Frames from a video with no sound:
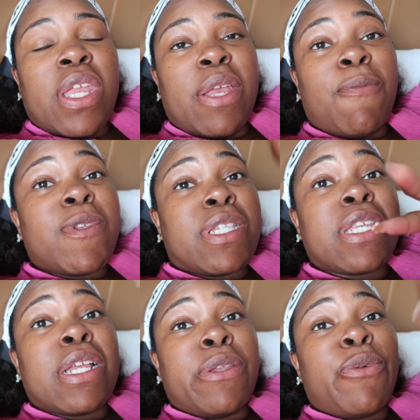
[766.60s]
It was
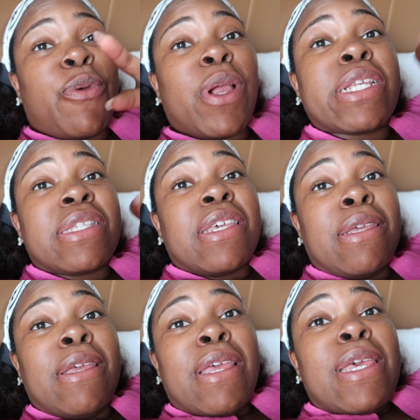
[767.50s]
a little crazy.
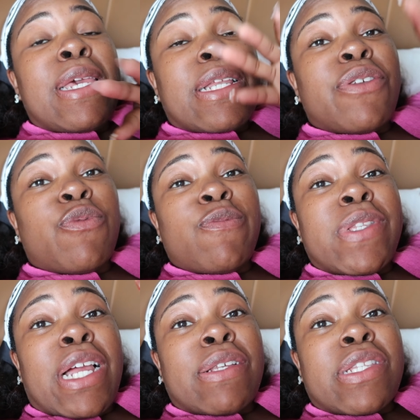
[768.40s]
The rooms
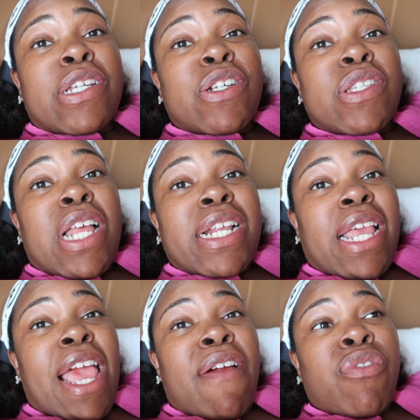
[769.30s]
downstairs, like
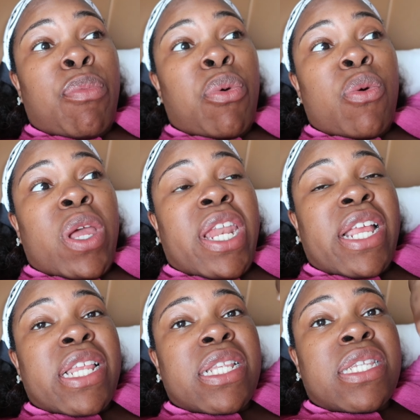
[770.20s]
they have the pool
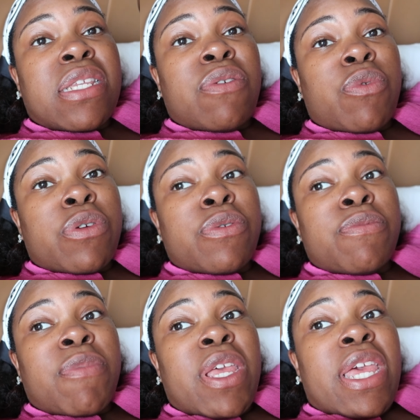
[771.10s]
connected to the
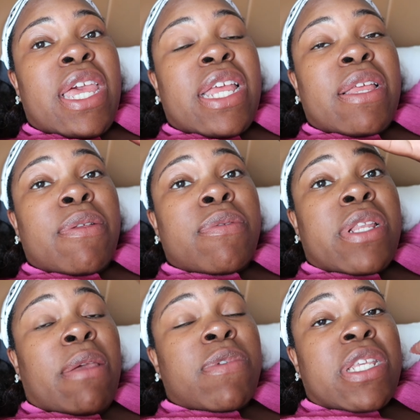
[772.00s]
room.
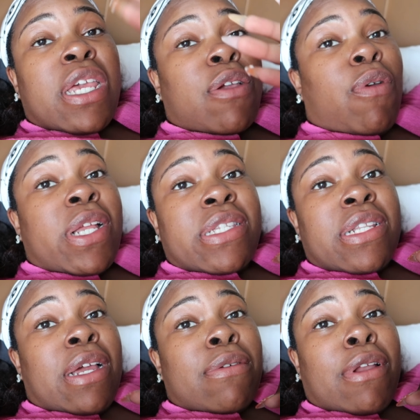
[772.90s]
They was getting
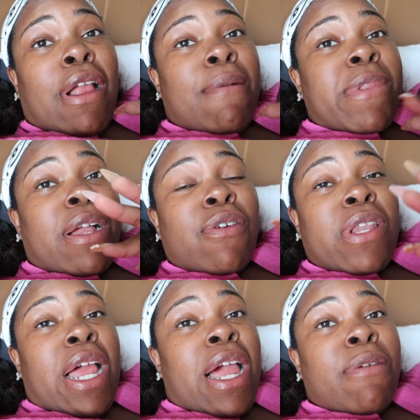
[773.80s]
crazy down there. I'm not
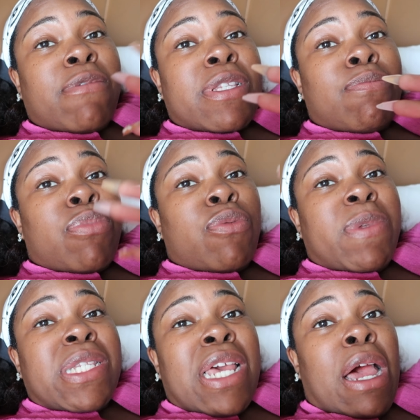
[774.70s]
gonna lie. It was
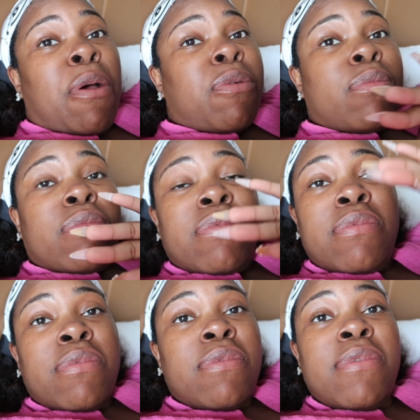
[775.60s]
boobies out,
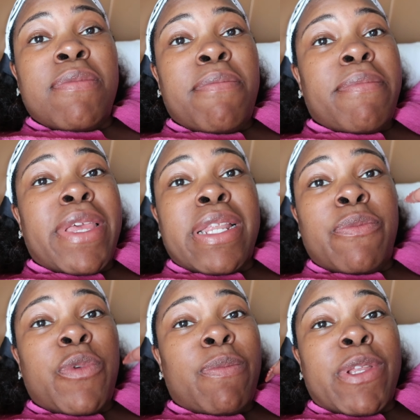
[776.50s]
men
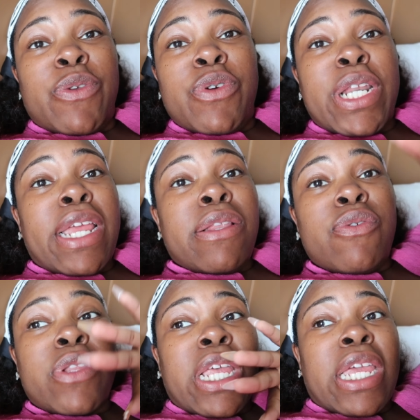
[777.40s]
and women doing their
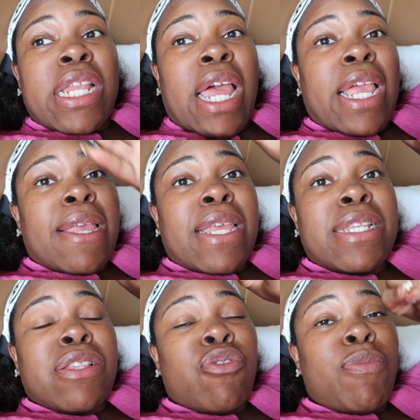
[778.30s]
little thing. Like it,
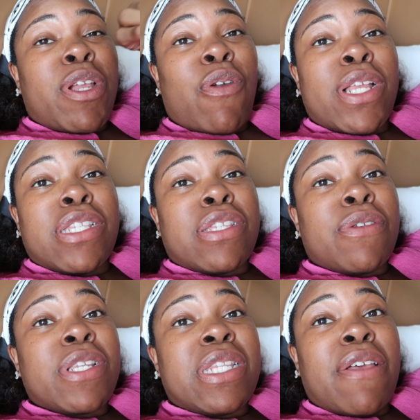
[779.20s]
it's a little bit crazy.
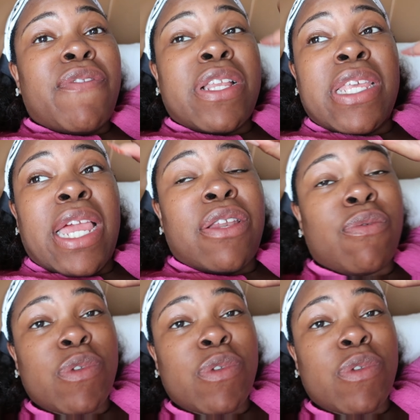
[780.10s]
So this definitely ain't no